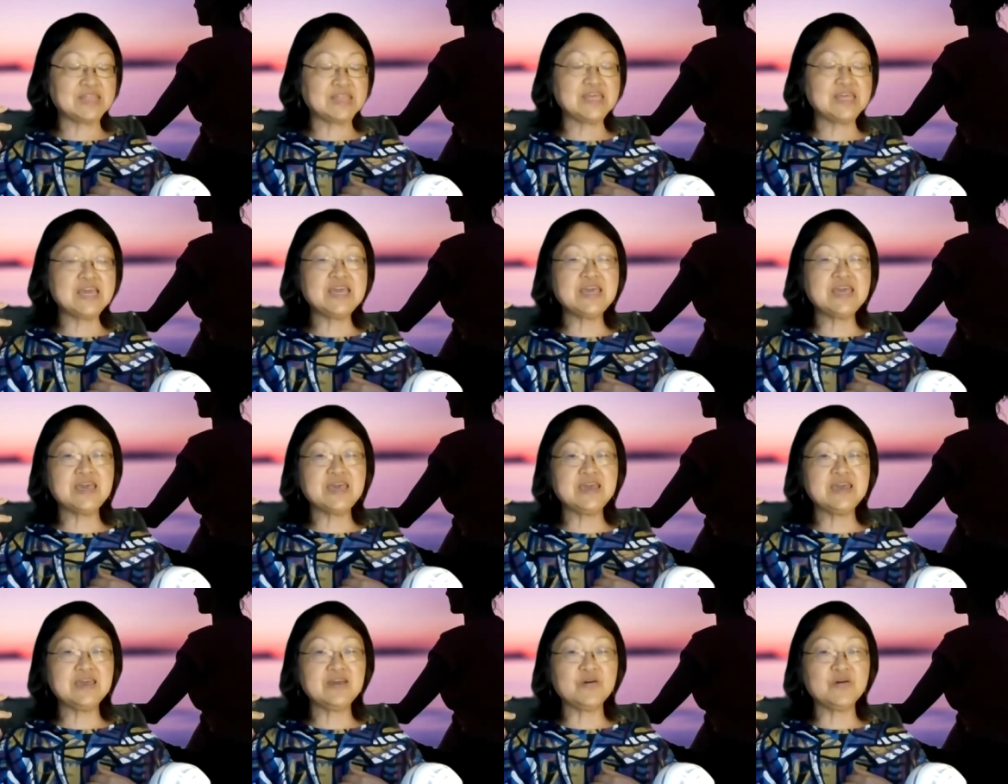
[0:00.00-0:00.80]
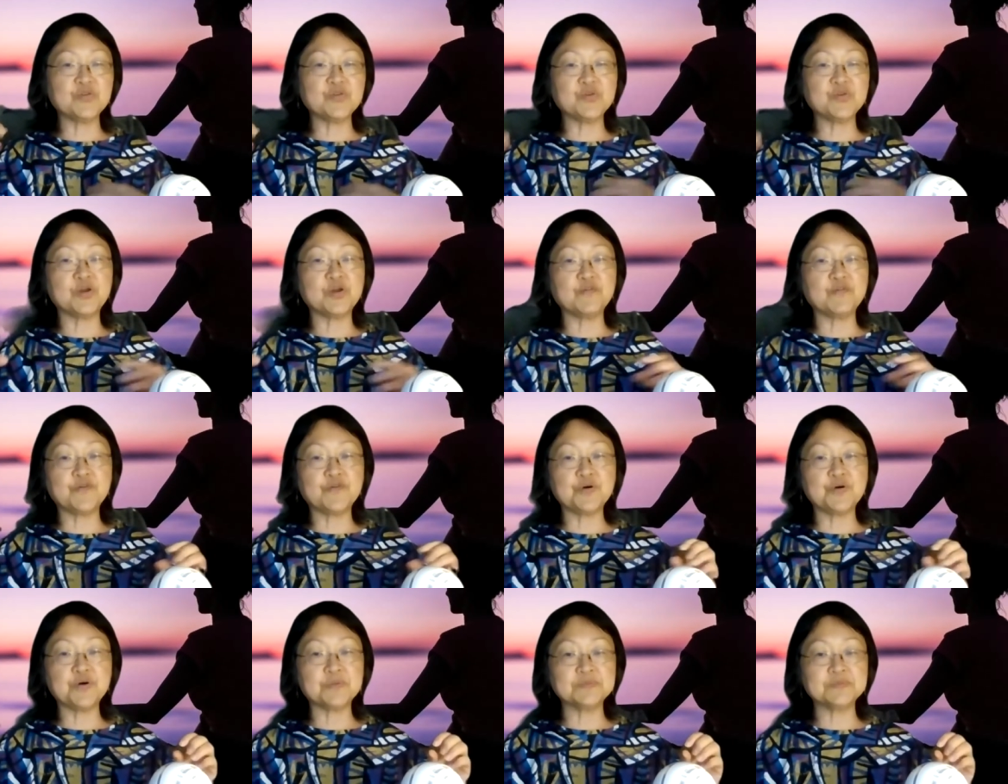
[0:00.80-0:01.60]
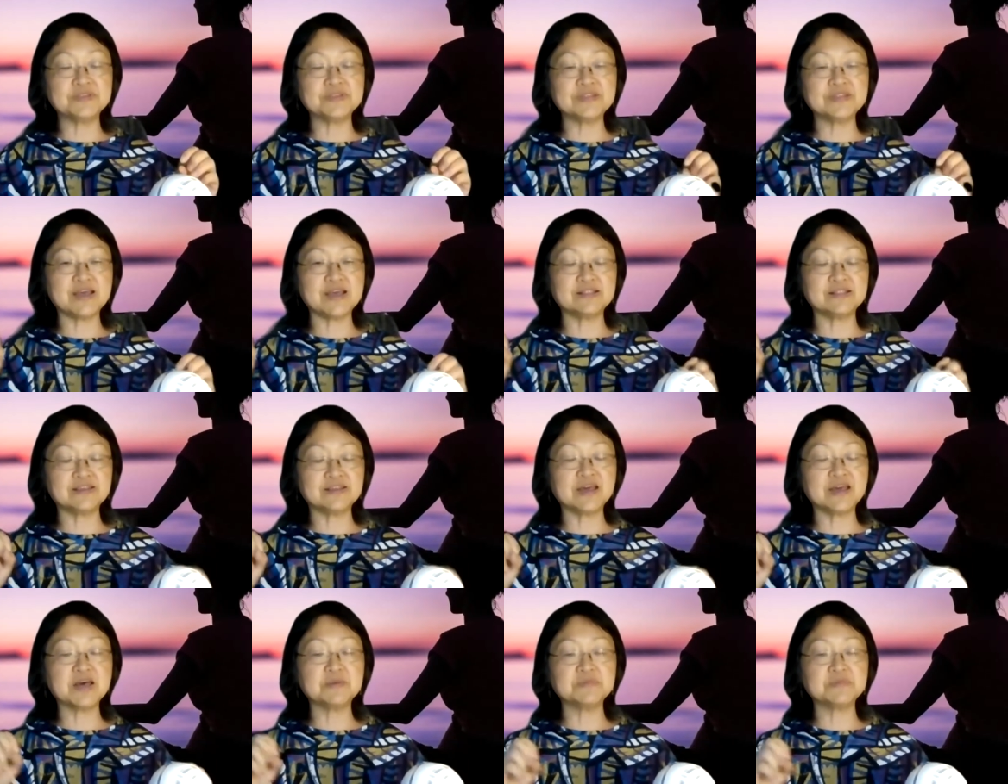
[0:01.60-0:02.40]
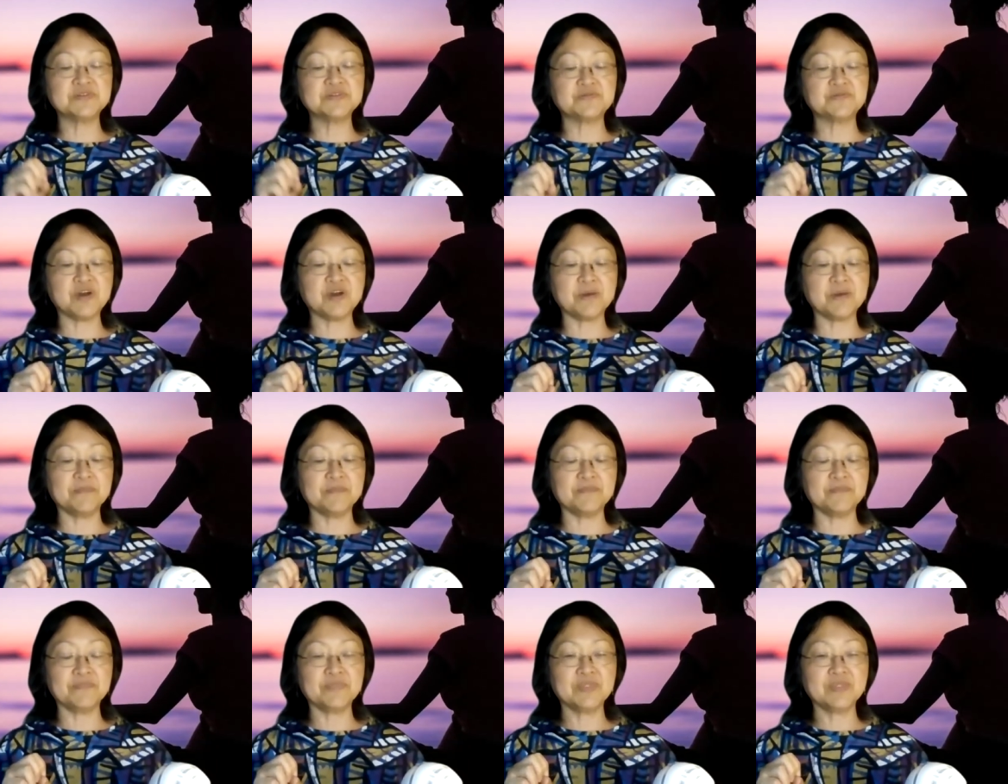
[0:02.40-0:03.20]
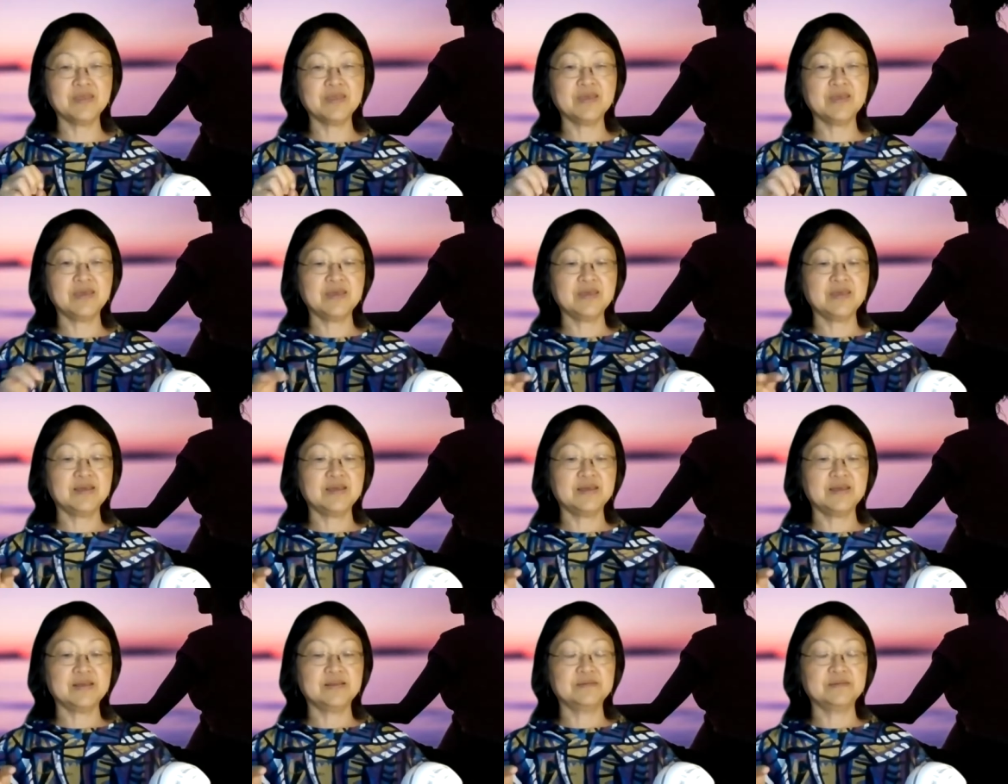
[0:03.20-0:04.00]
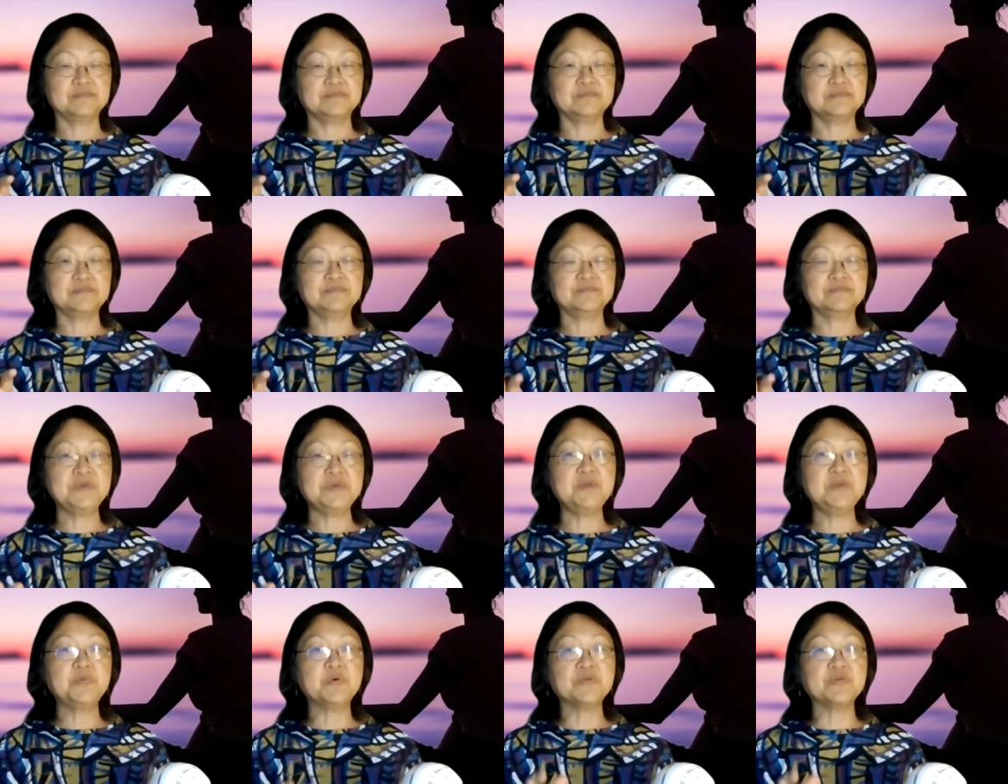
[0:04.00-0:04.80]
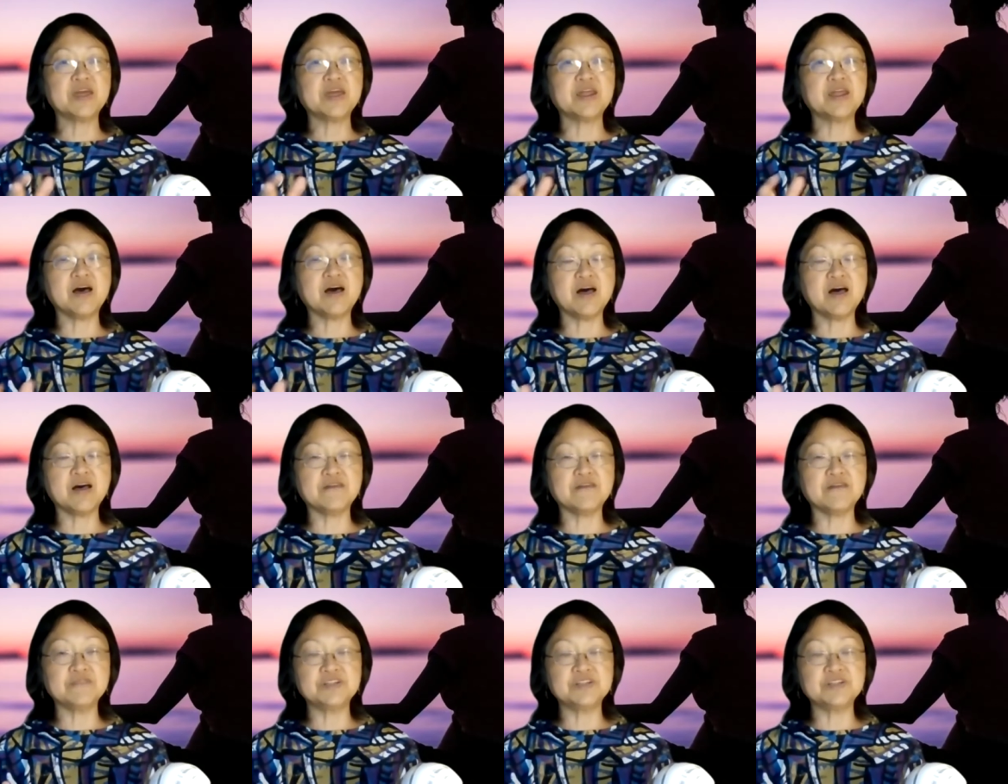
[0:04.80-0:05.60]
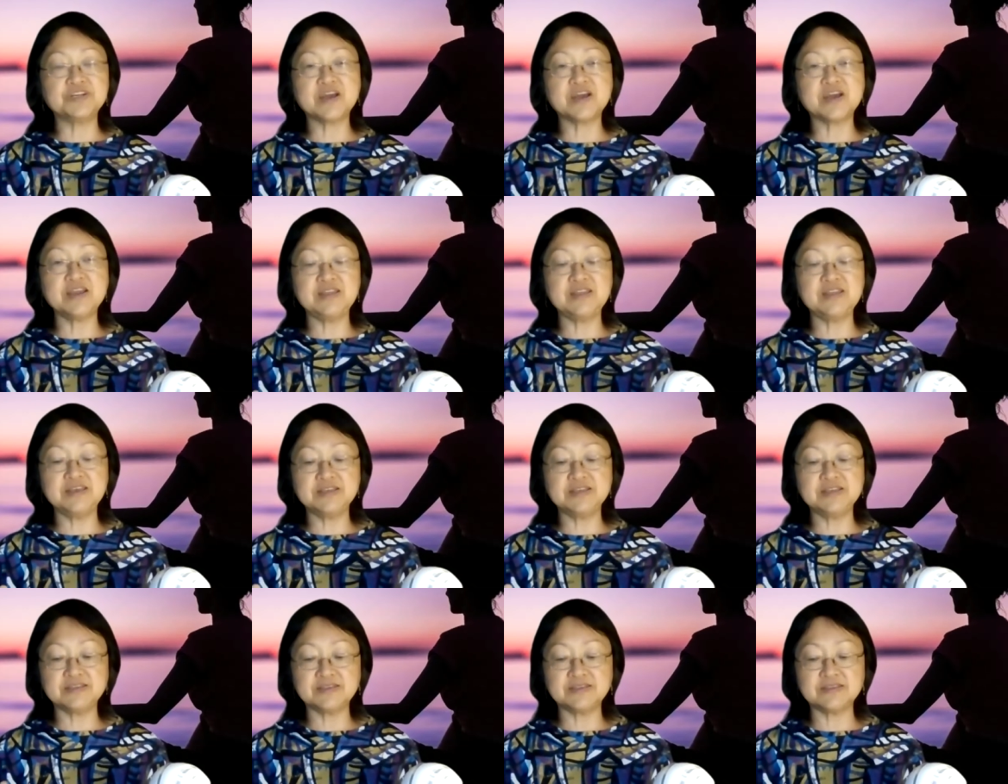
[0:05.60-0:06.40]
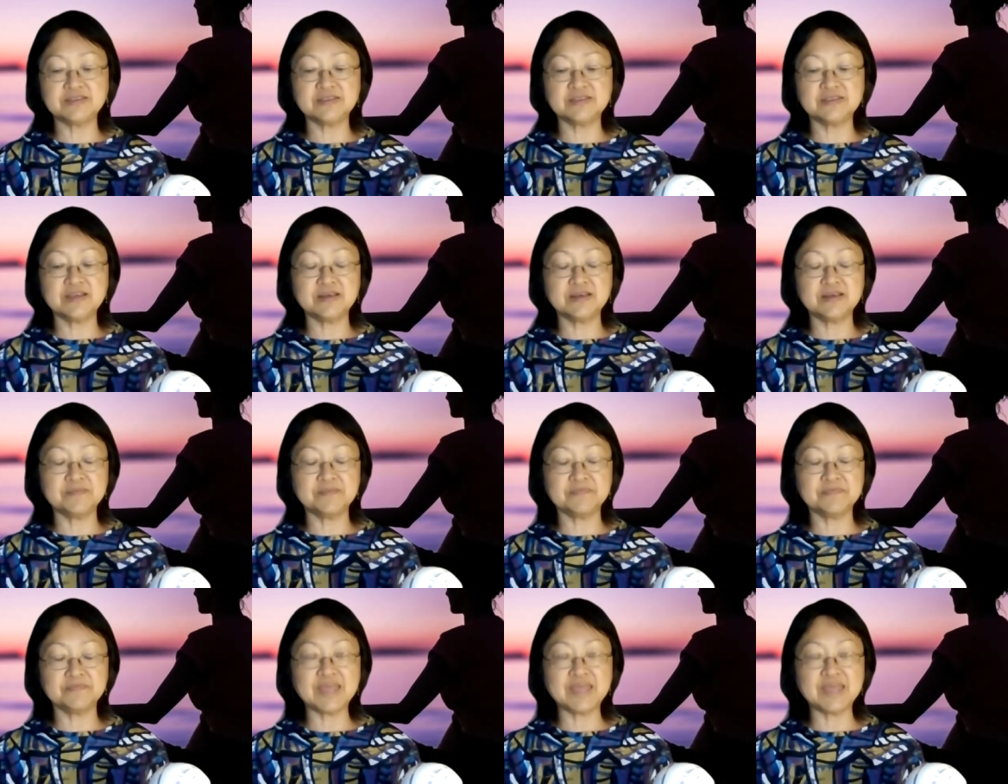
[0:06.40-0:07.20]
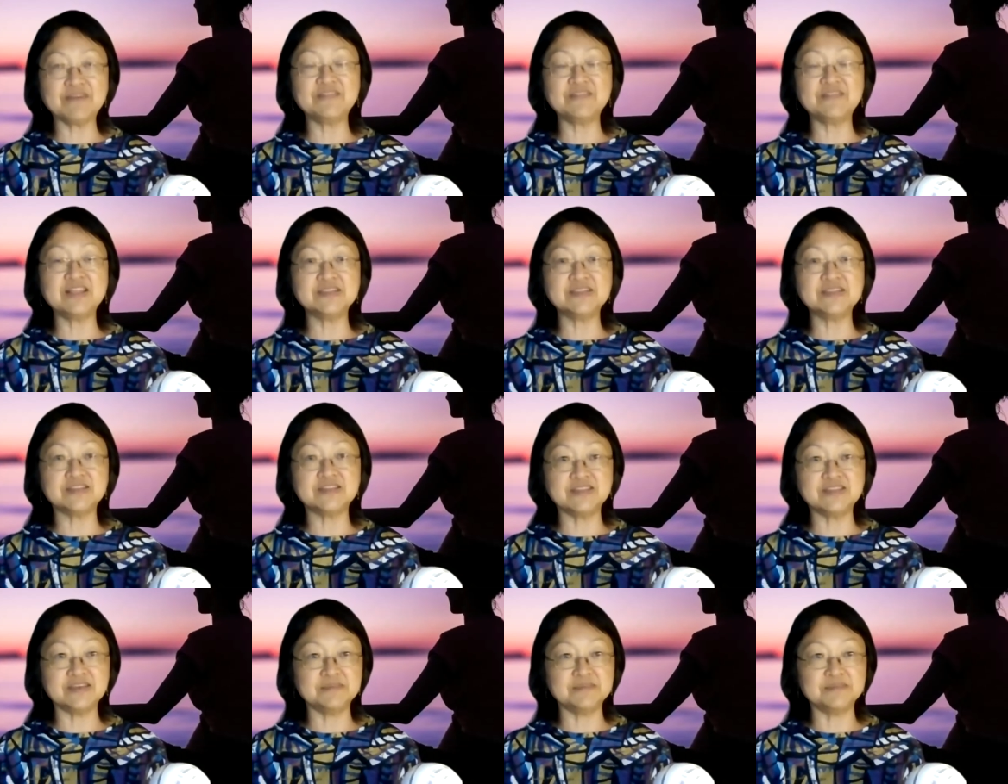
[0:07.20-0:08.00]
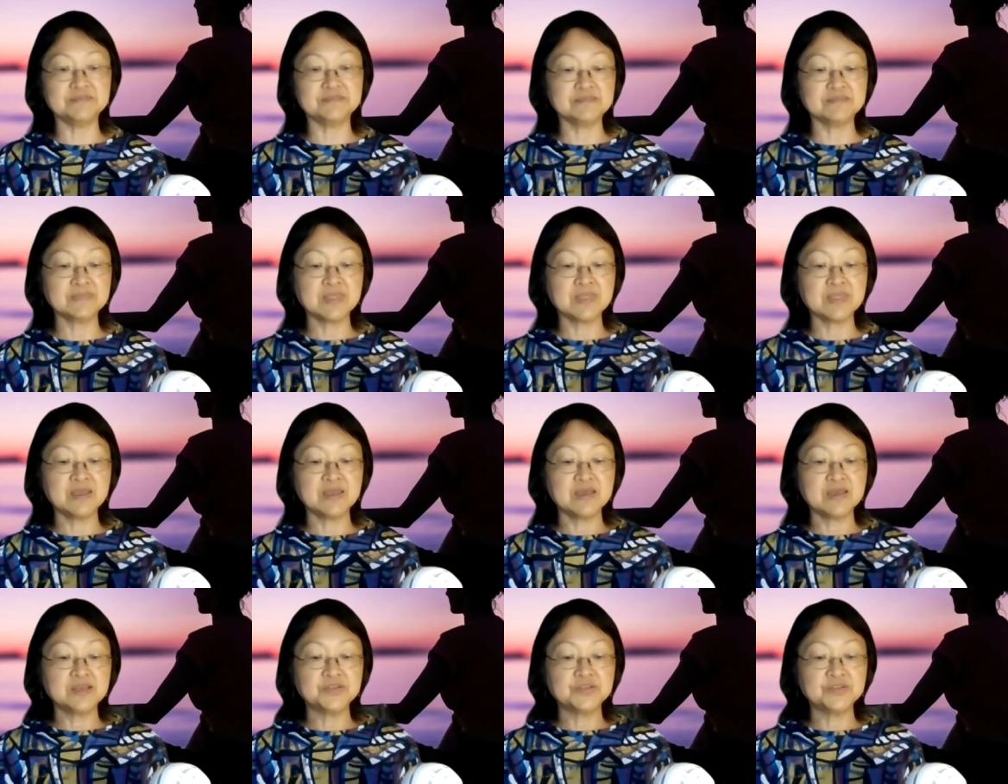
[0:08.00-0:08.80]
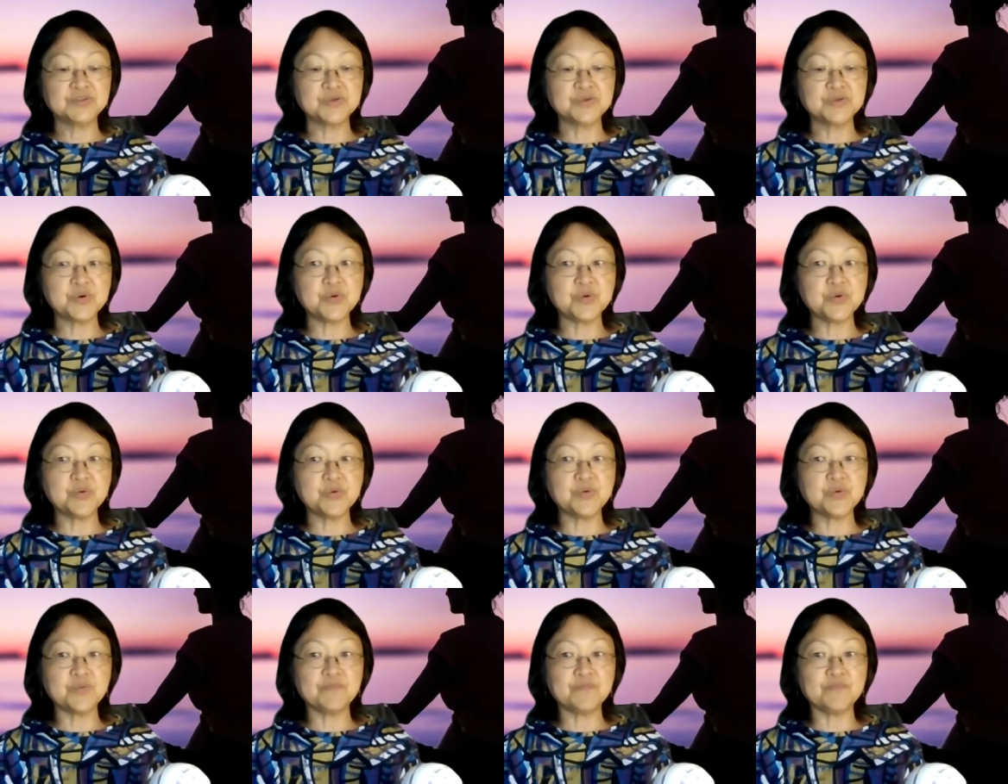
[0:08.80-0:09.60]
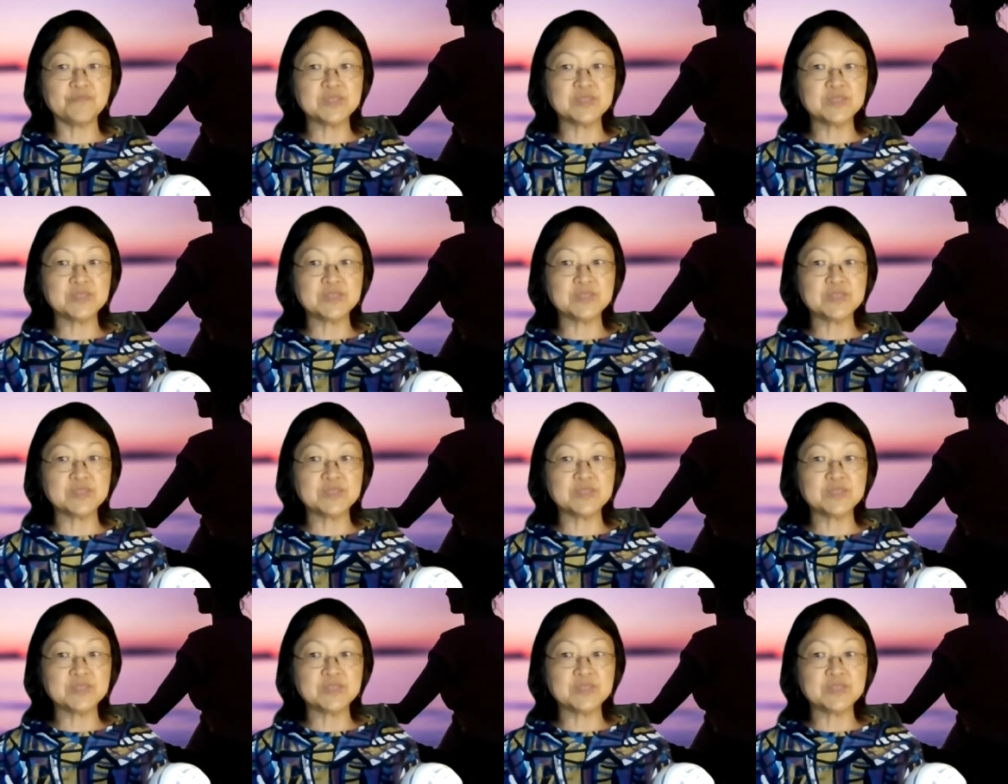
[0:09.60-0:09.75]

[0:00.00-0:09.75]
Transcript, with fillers: thinking or thought forms that comes from people that are of the Chinese ethnicity. So